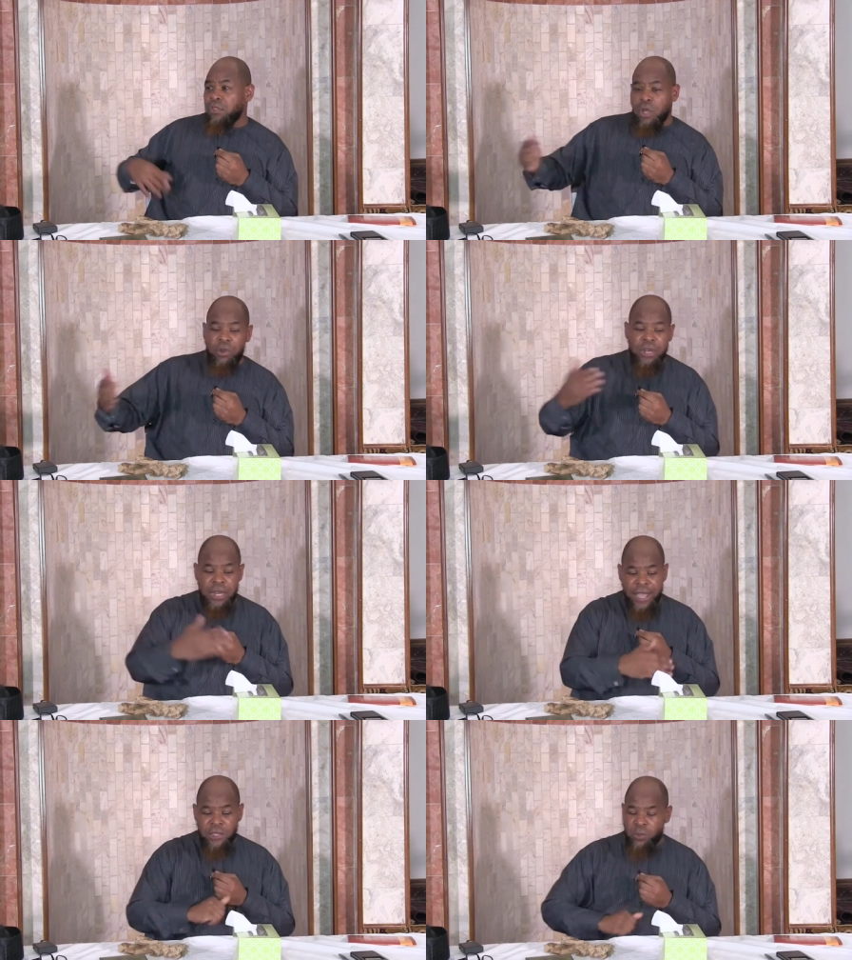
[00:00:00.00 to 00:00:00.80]
She go to
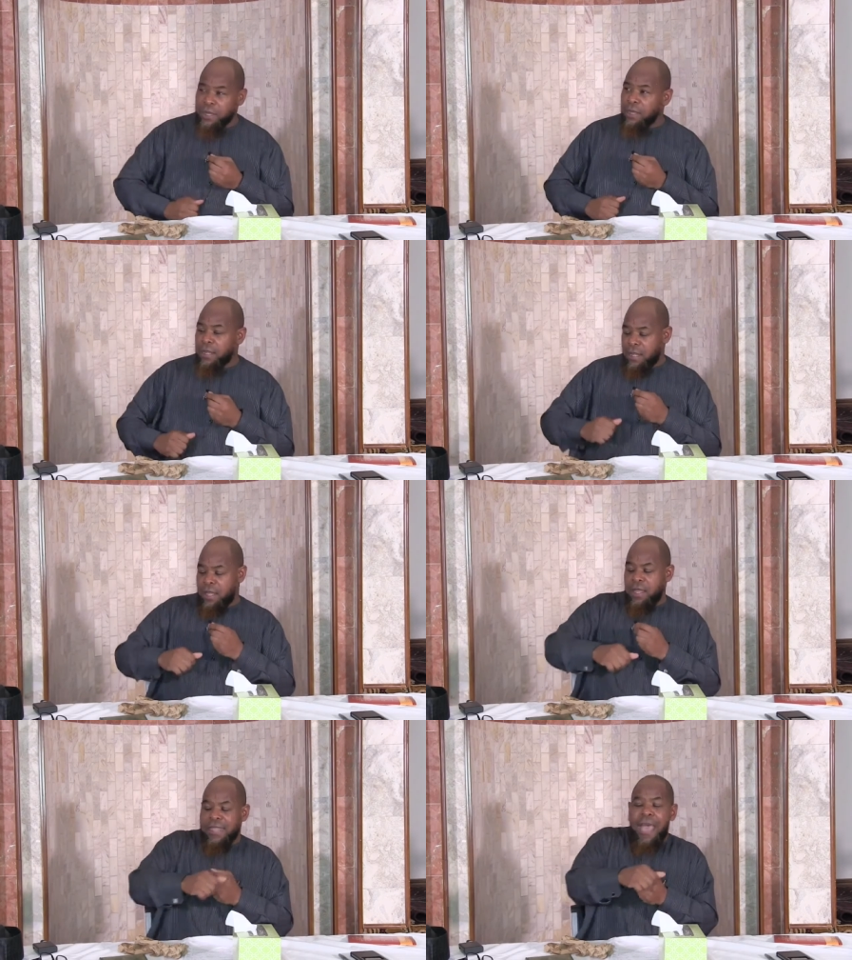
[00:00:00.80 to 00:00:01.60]
the next one.
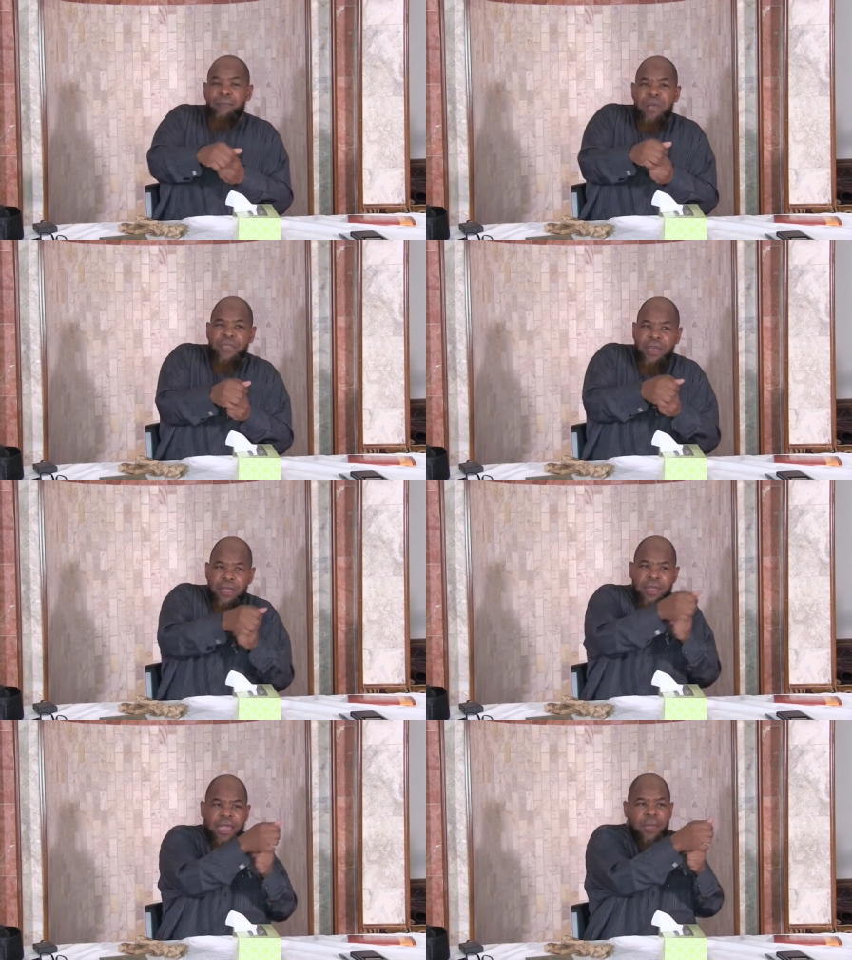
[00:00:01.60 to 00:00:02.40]
That
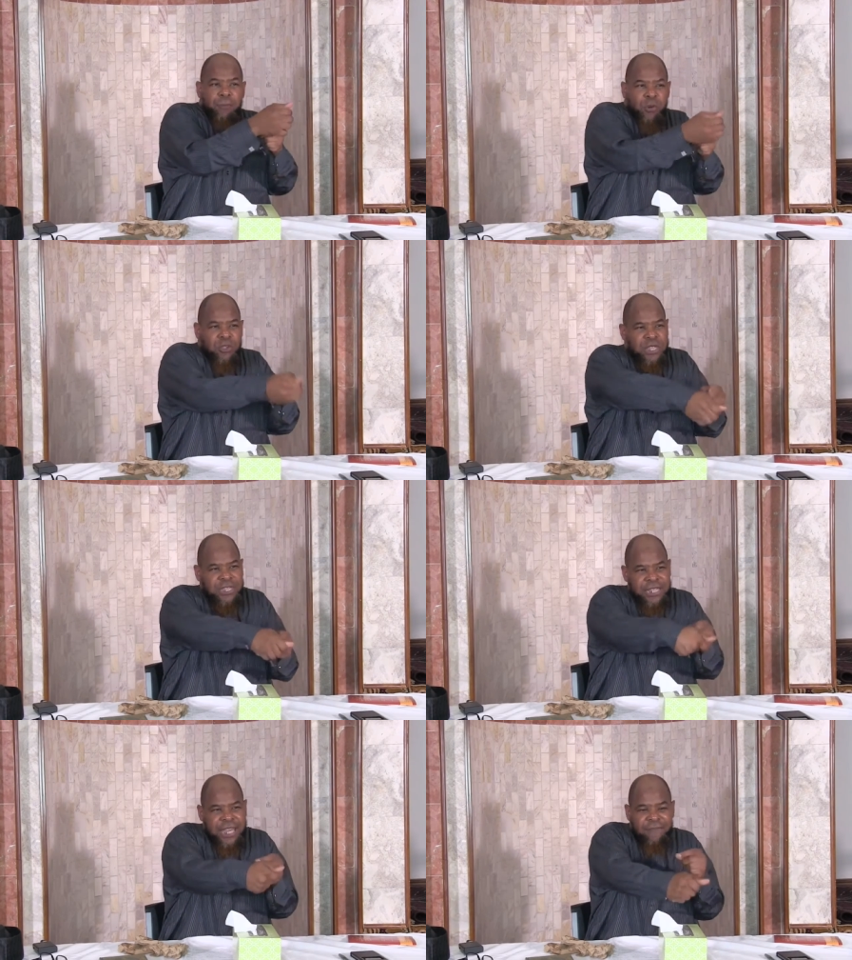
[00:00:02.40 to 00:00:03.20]
brother, he pulls
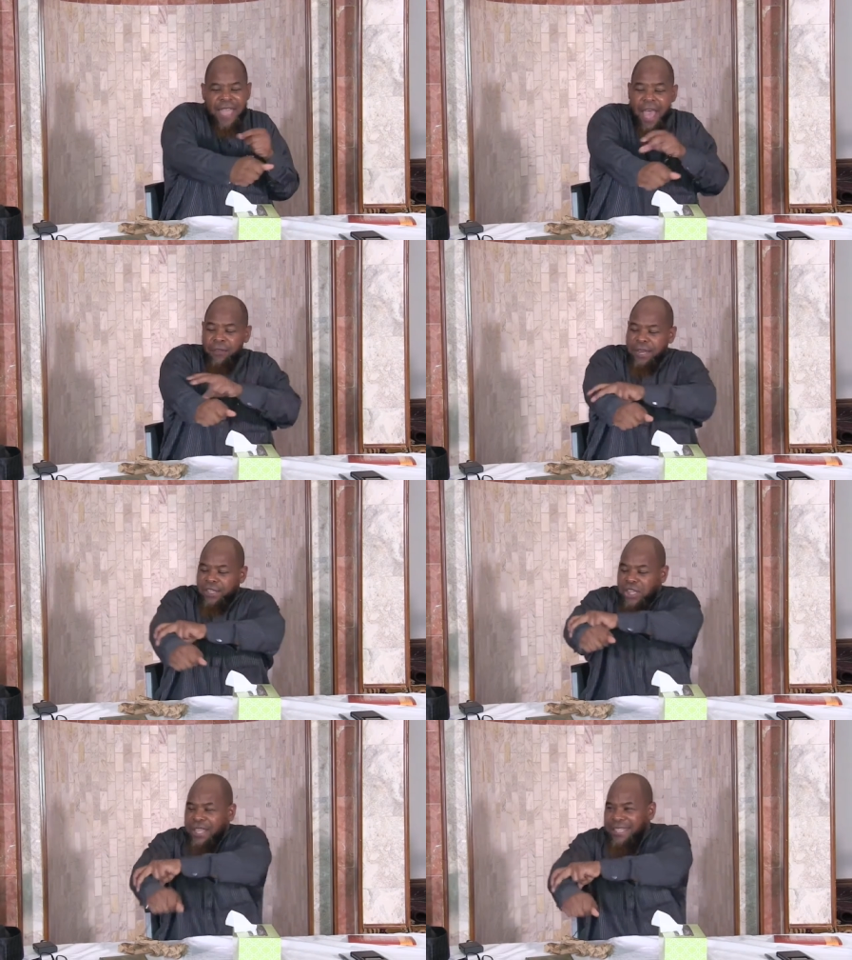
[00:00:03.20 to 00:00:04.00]
his sleeve down
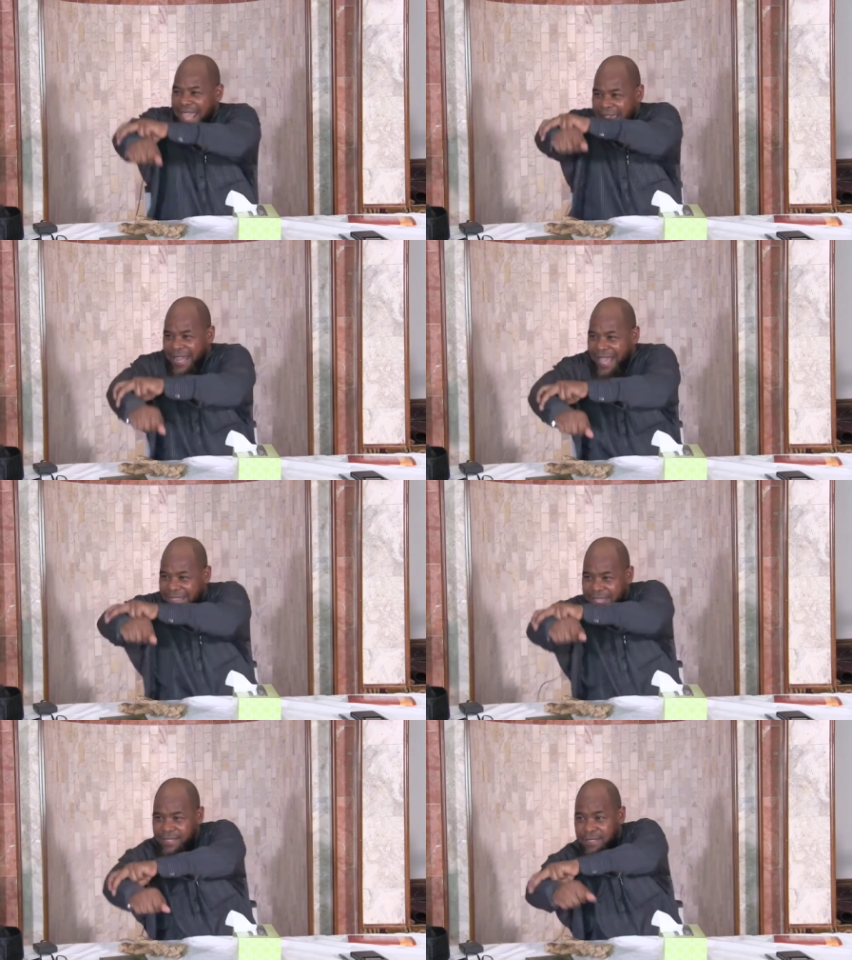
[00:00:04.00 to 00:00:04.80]
and he shakes the hand
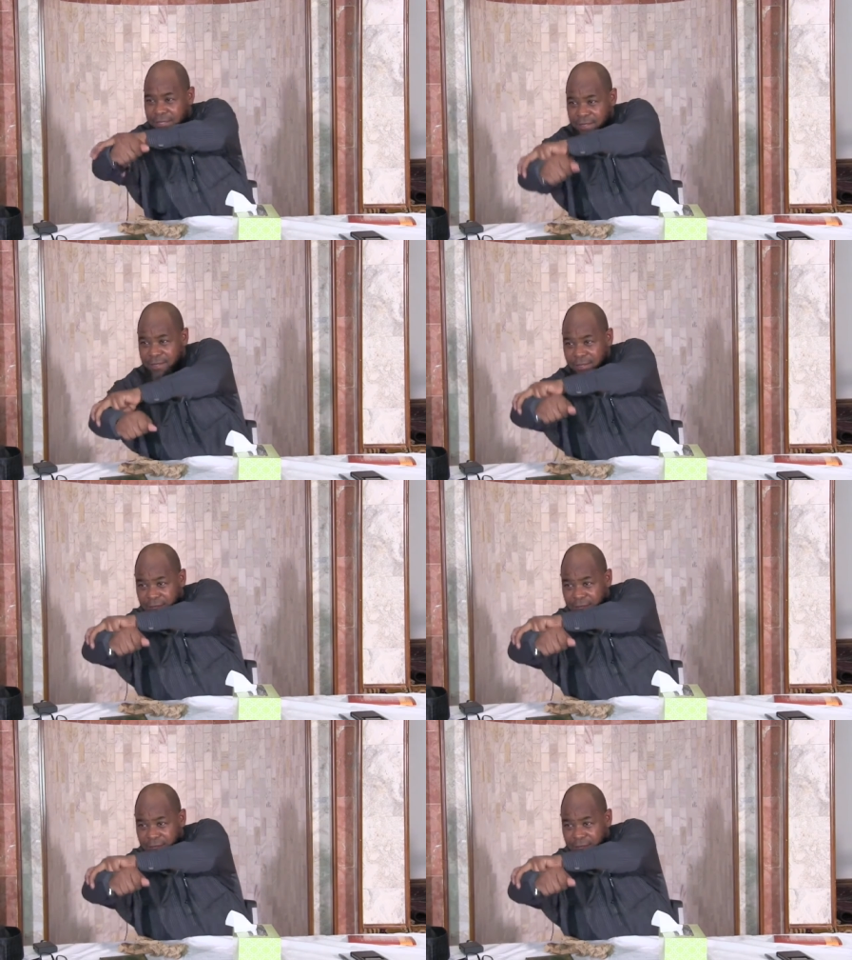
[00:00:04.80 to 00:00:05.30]
like this.